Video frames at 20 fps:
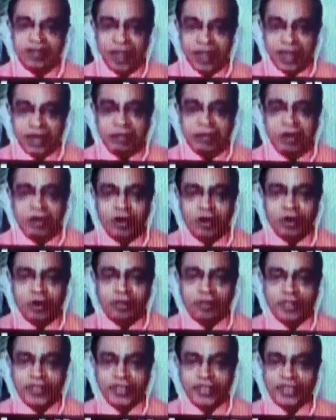fair amount of
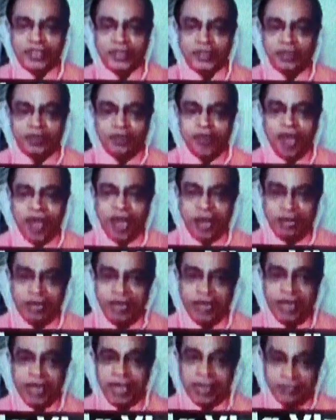presence of
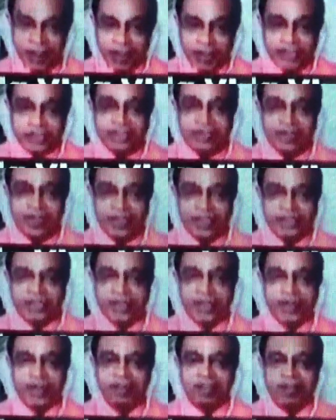army as well as the
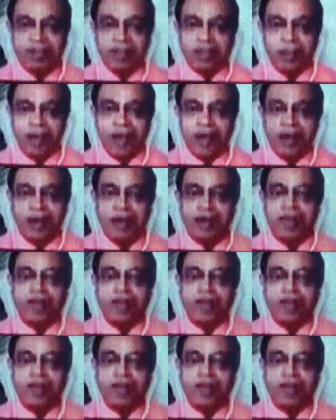Western Naval Command,